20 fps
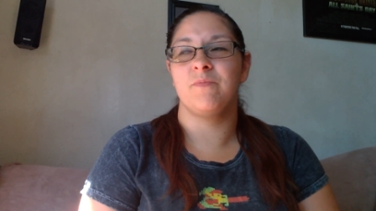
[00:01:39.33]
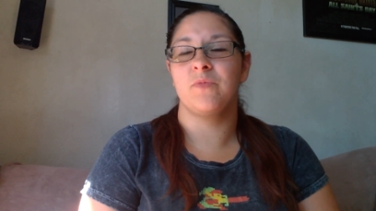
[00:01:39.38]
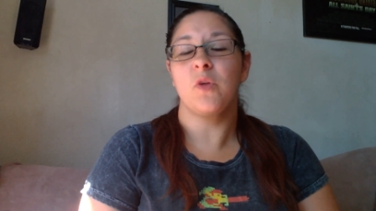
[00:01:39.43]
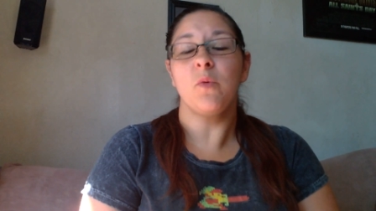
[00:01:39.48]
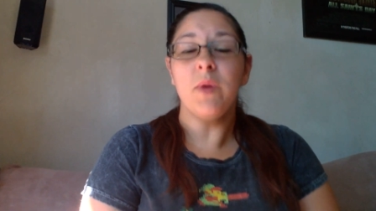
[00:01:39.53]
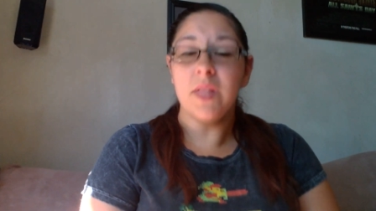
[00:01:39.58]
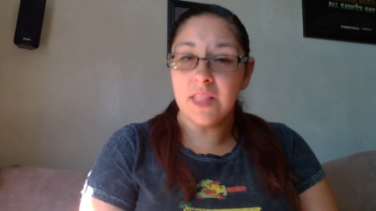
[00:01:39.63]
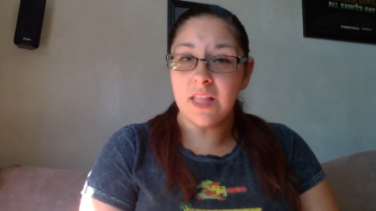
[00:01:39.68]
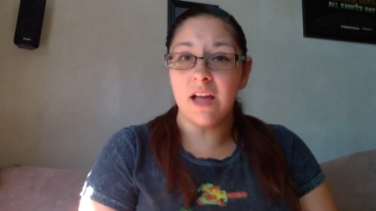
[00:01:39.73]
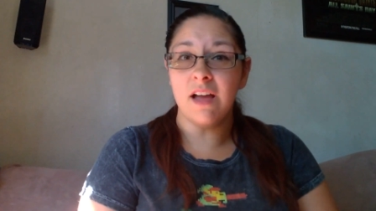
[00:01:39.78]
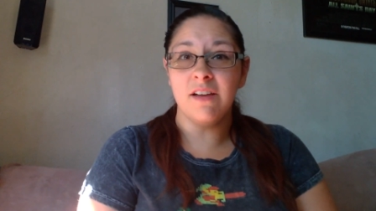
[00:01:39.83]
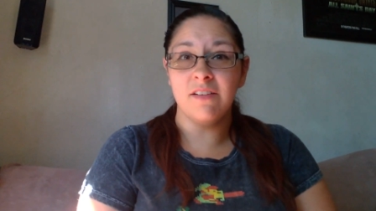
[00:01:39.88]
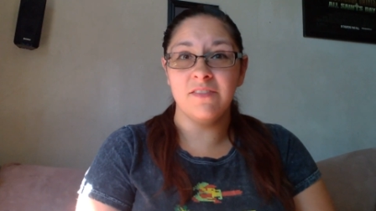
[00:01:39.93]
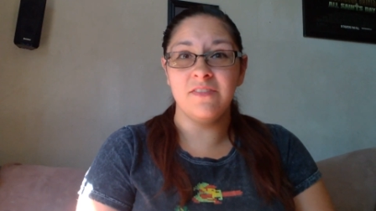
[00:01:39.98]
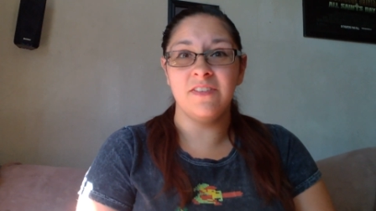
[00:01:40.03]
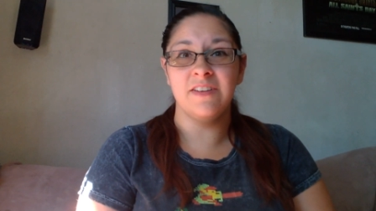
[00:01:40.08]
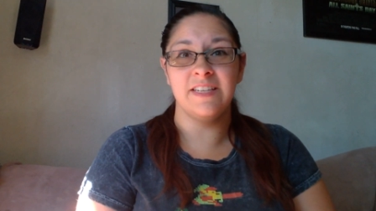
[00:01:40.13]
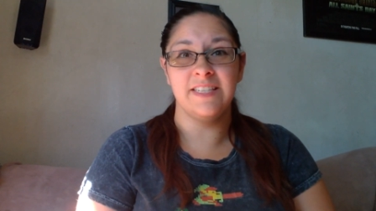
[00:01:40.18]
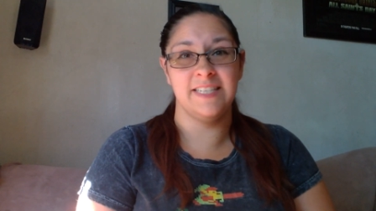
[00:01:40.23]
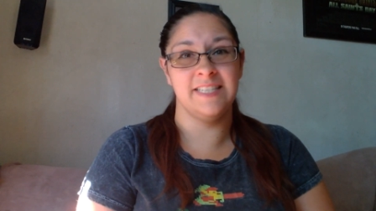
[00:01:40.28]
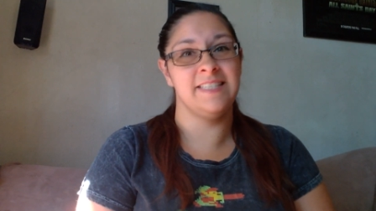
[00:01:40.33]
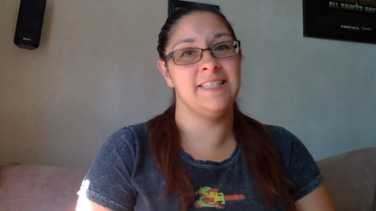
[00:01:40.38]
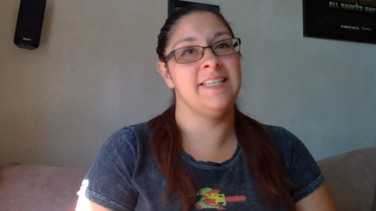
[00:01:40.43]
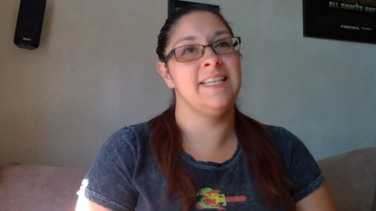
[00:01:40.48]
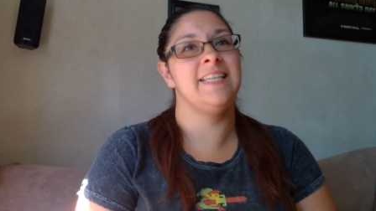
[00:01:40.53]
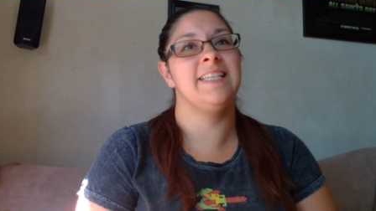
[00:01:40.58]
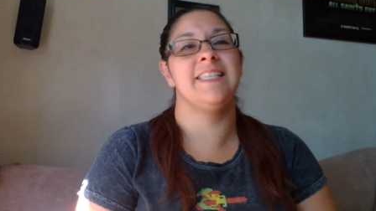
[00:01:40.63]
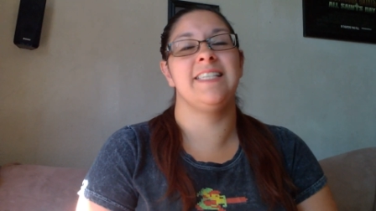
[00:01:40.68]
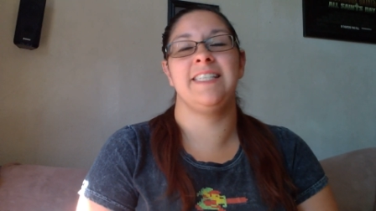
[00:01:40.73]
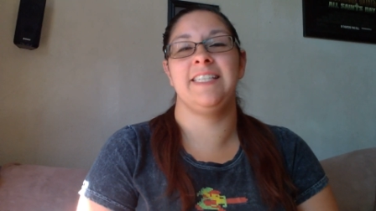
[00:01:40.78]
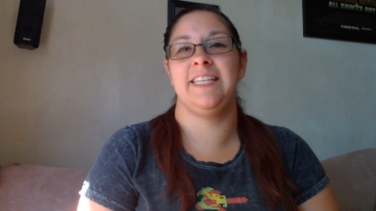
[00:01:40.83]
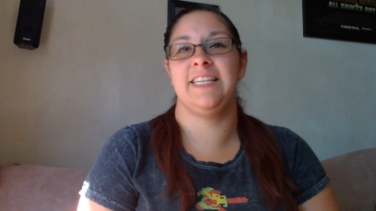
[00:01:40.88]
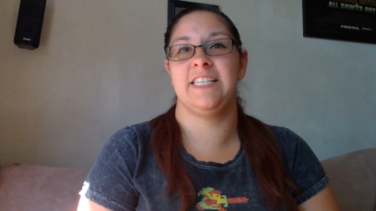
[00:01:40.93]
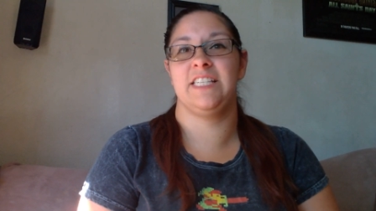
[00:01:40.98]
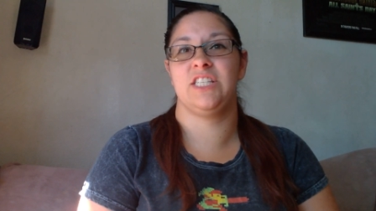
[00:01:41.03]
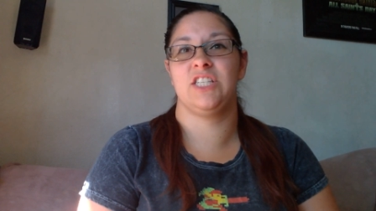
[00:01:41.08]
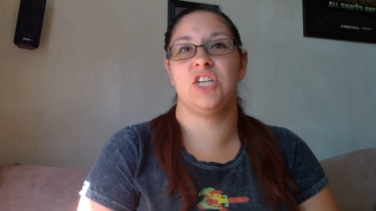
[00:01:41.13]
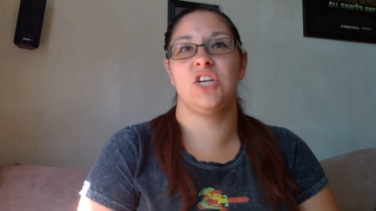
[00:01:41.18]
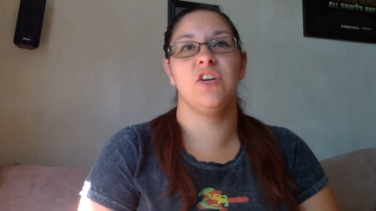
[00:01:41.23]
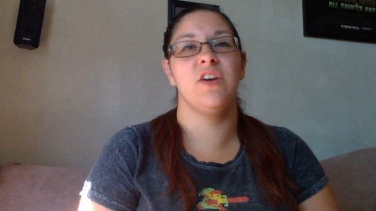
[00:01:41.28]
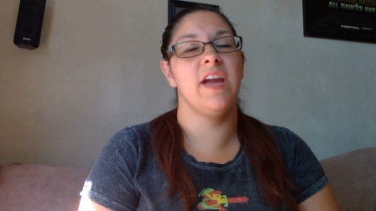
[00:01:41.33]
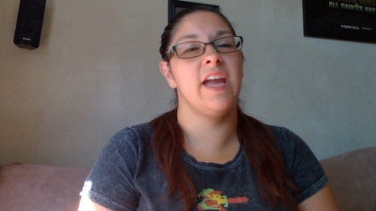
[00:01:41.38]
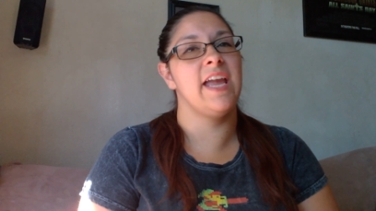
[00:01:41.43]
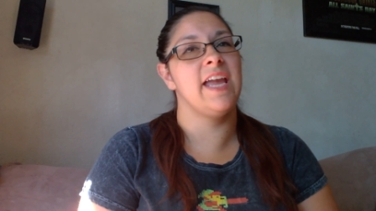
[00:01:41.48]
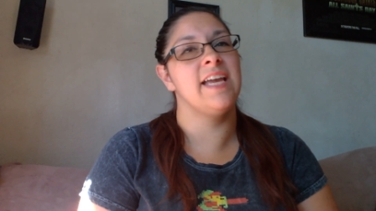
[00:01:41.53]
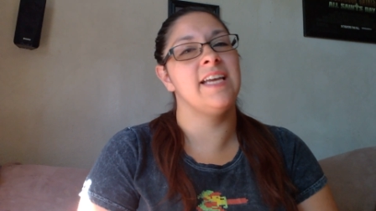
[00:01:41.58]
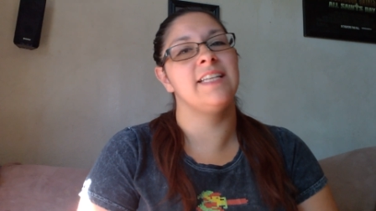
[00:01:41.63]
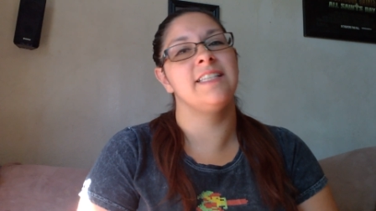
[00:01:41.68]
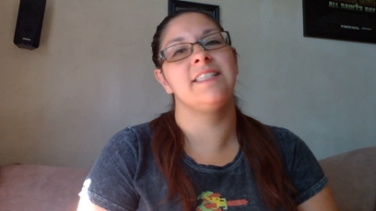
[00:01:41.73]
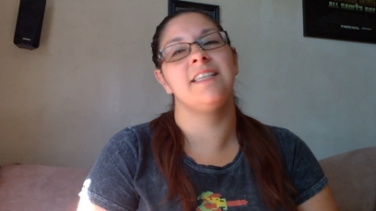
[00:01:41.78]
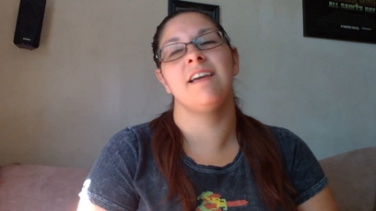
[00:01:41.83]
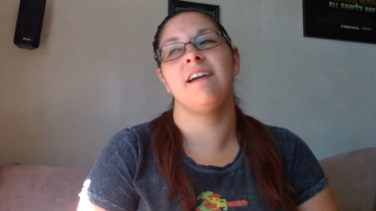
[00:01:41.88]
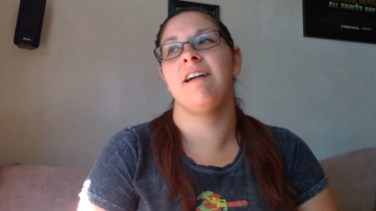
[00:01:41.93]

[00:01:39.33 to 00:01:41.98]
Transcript: We love Disney. Disney is great.